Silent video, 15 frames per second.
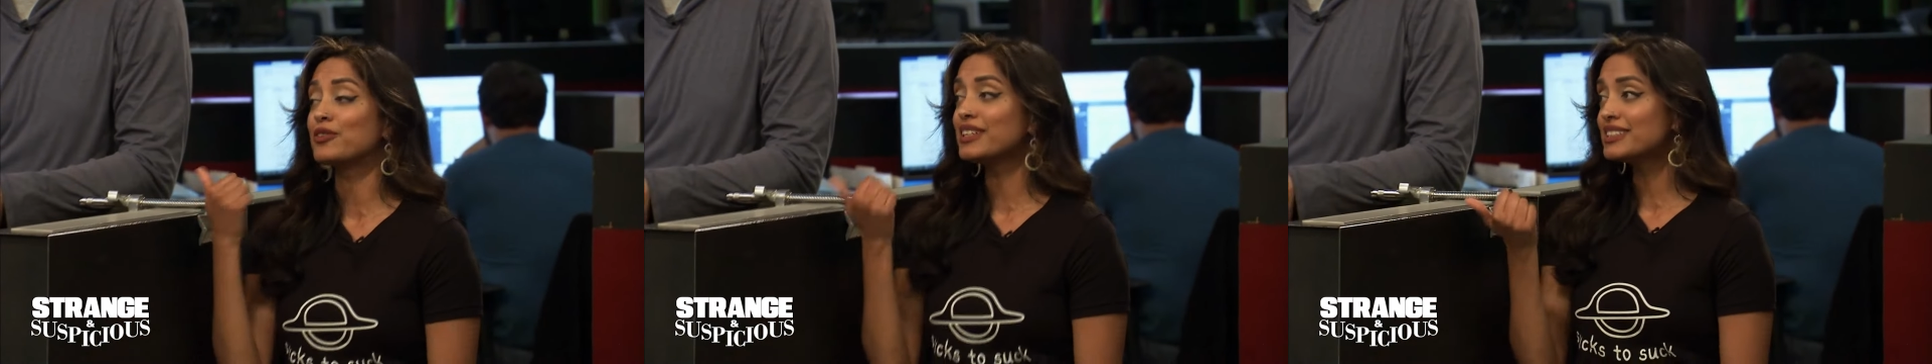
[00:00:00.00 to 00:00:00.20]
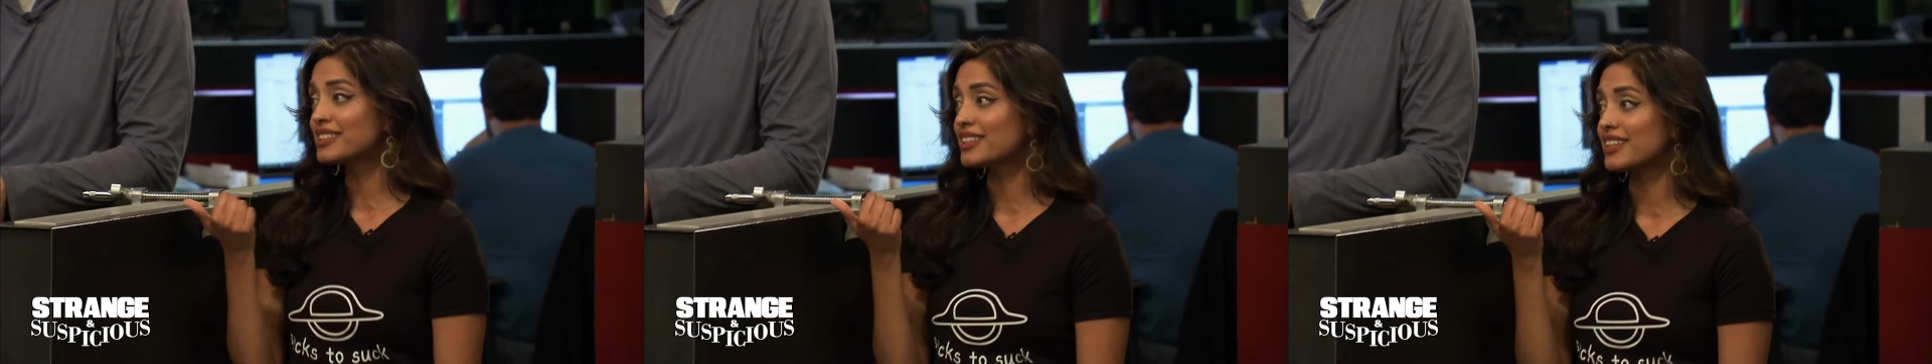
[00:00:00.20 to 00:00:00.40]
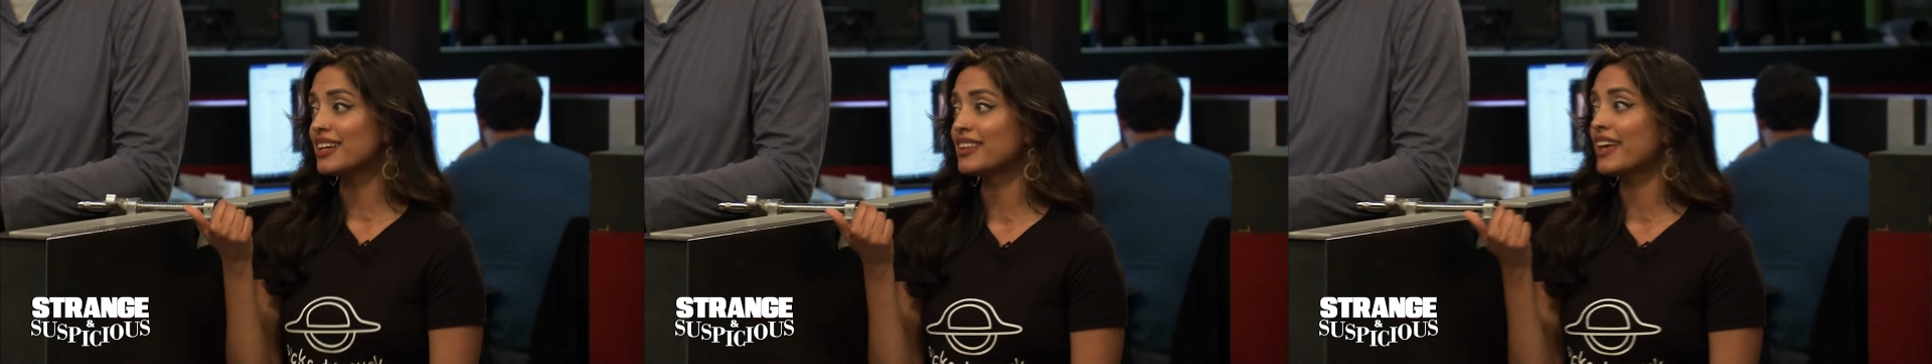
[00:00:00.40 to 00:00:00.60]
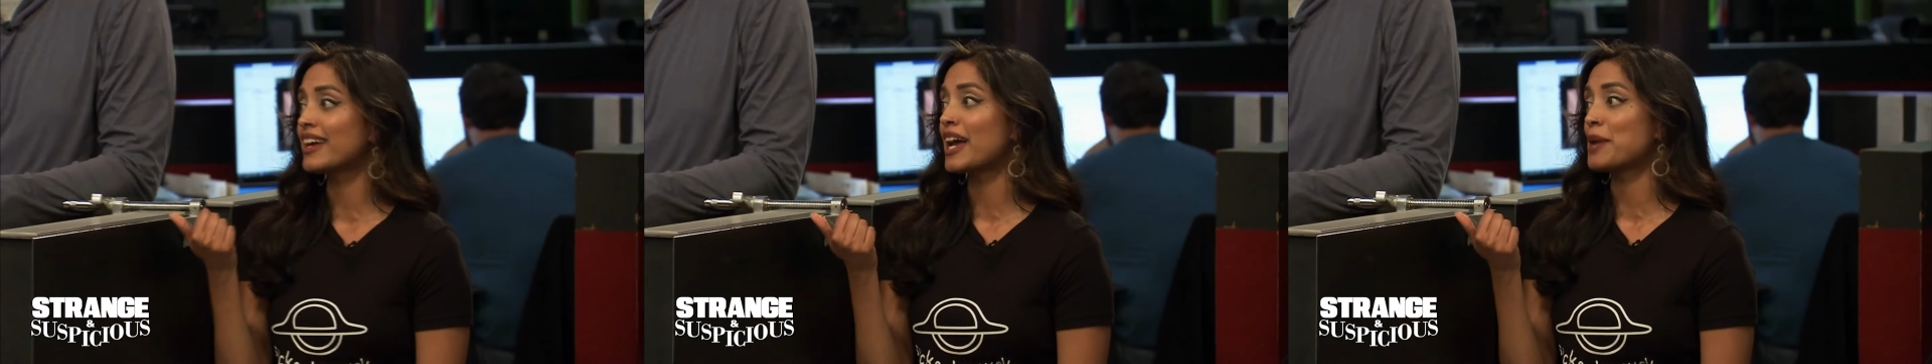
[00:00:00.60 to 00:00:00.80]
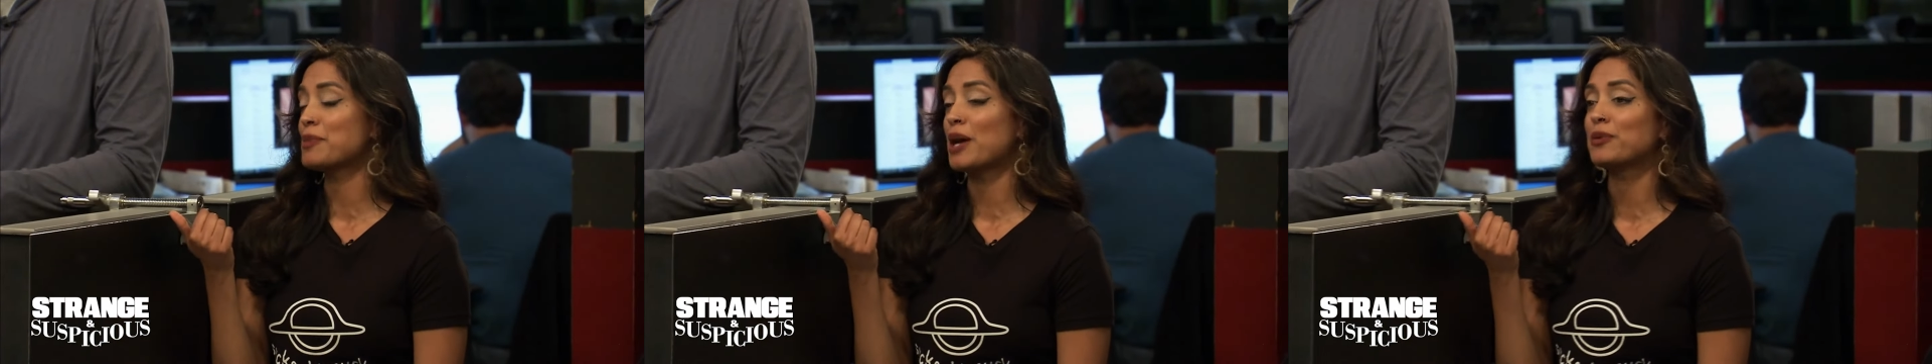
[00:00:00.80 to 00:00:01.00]
recently they
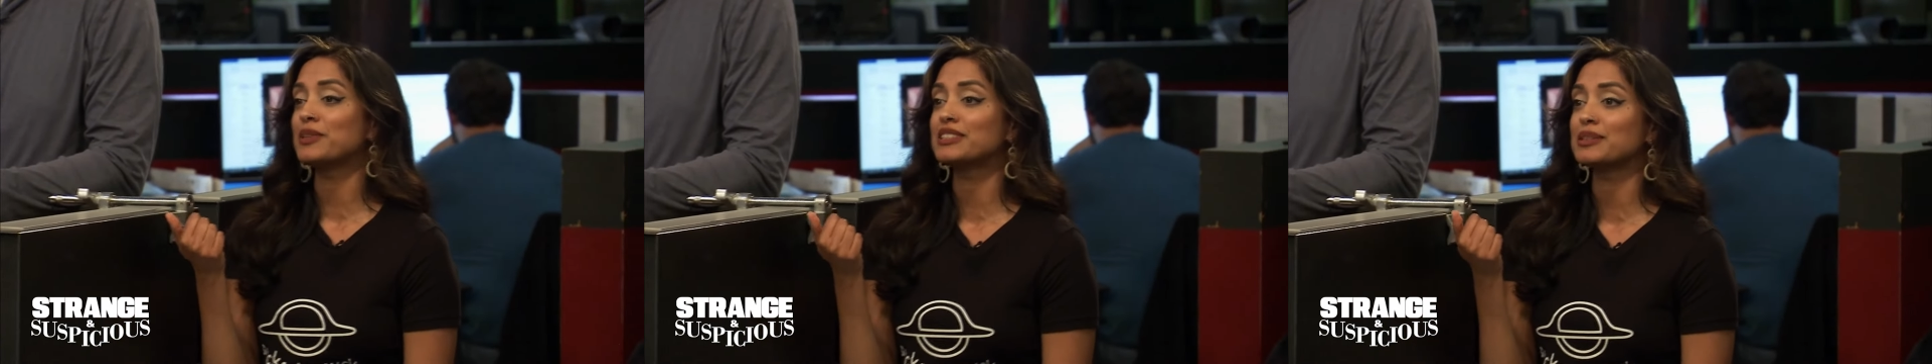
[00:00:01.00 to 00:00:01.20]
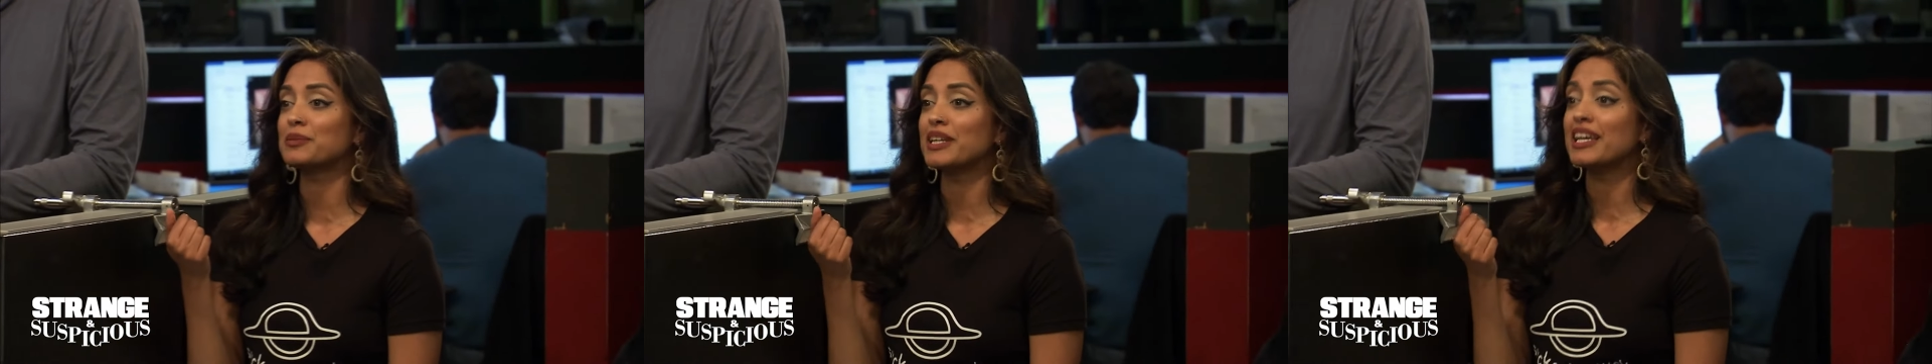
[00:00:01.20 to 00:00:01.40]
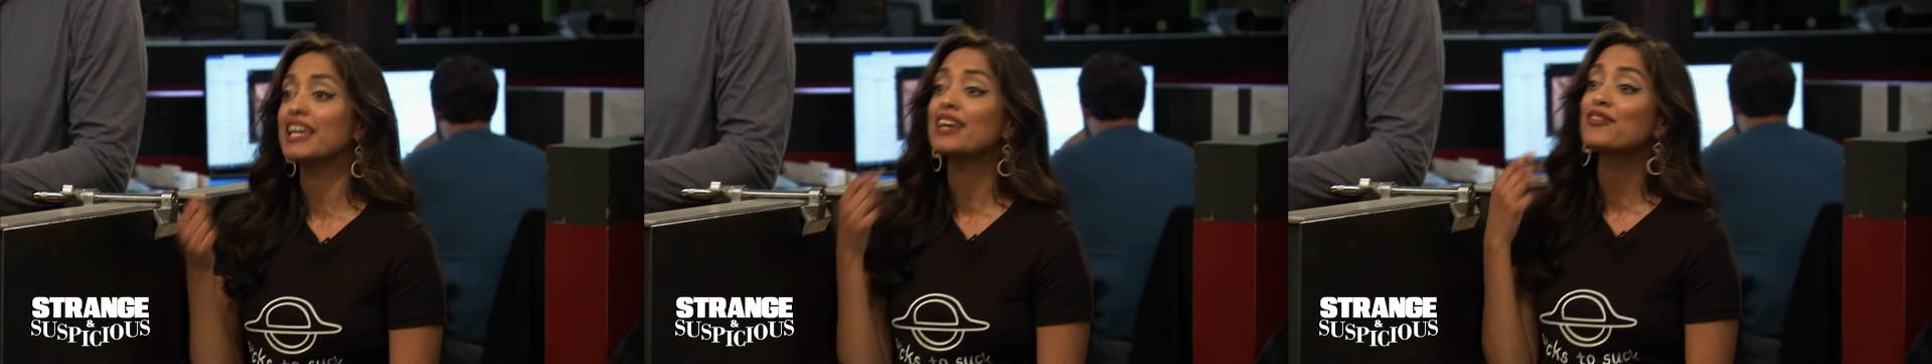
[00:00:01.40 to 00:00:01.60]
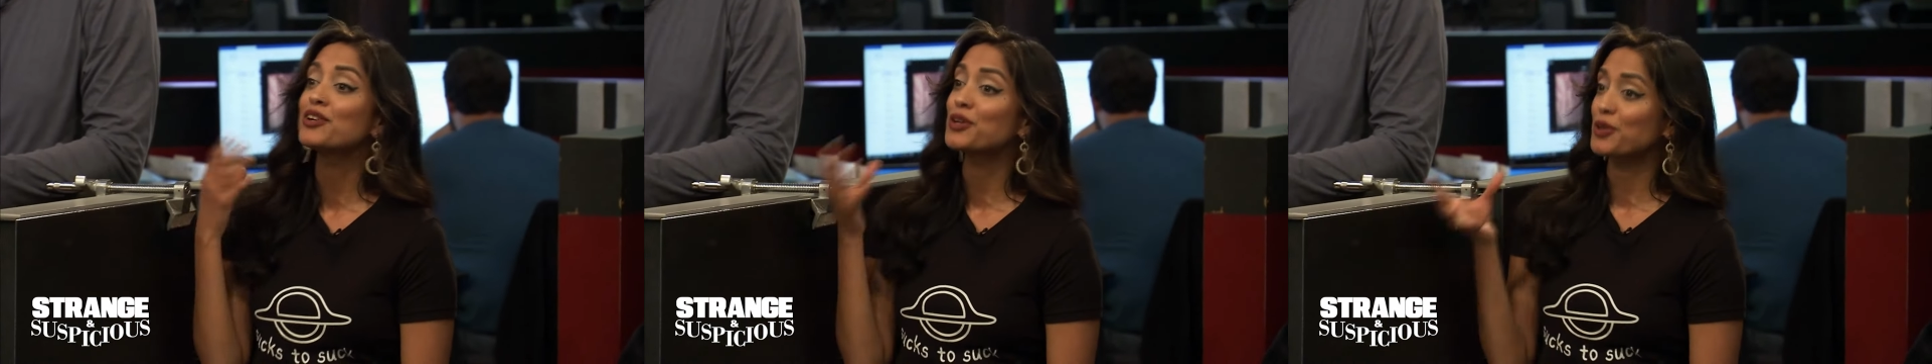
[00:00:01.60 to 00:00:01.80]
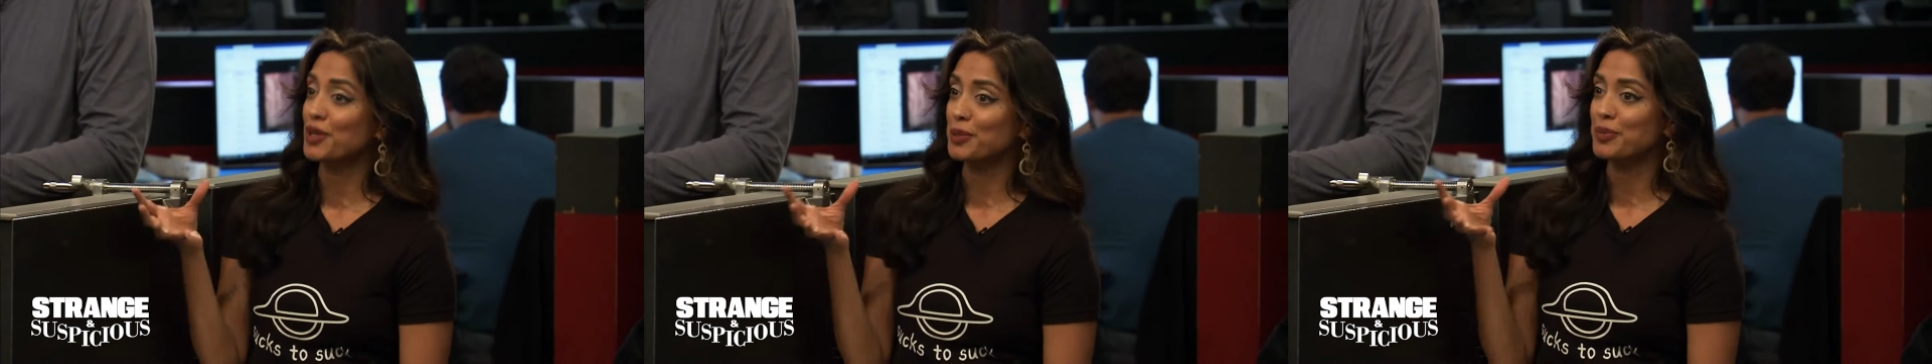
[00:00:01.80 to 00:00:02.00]
came out with something
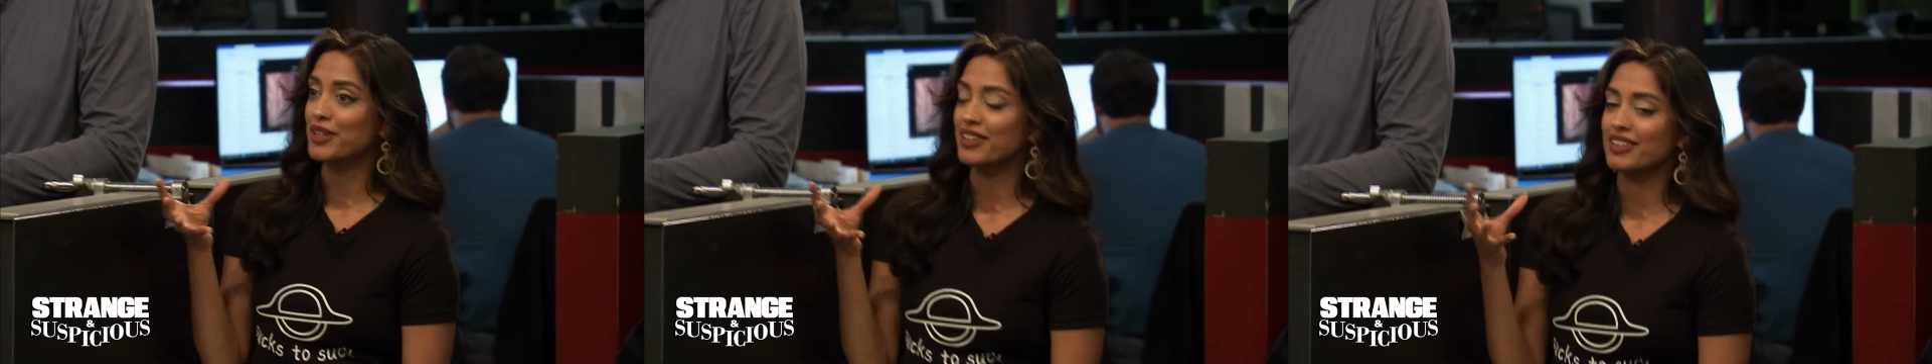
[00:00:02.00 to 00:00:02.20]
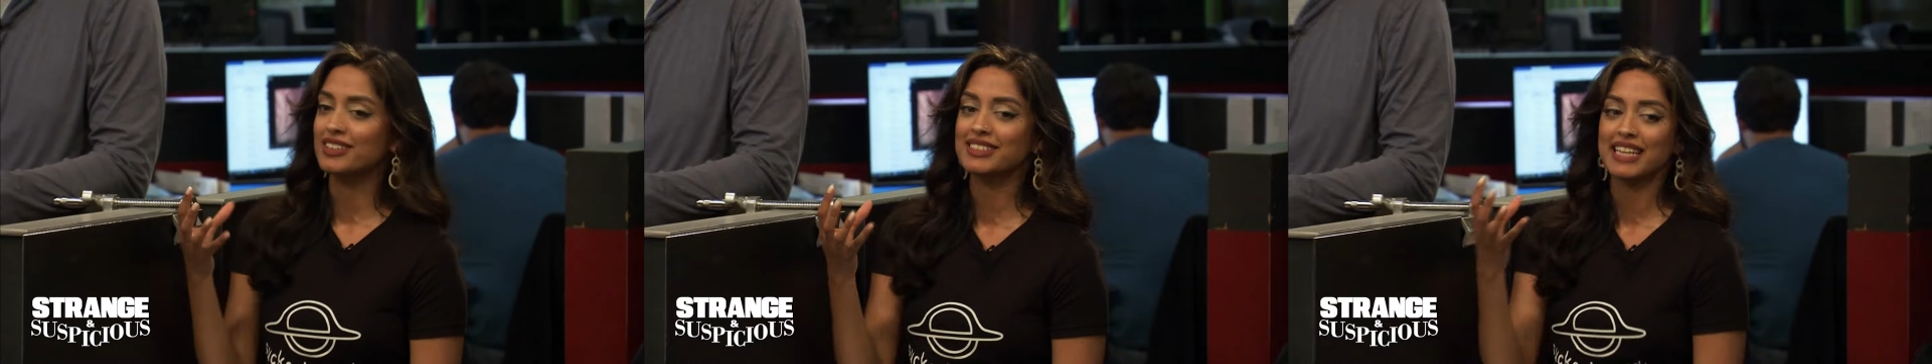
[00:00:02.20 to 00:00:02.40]
even creepier.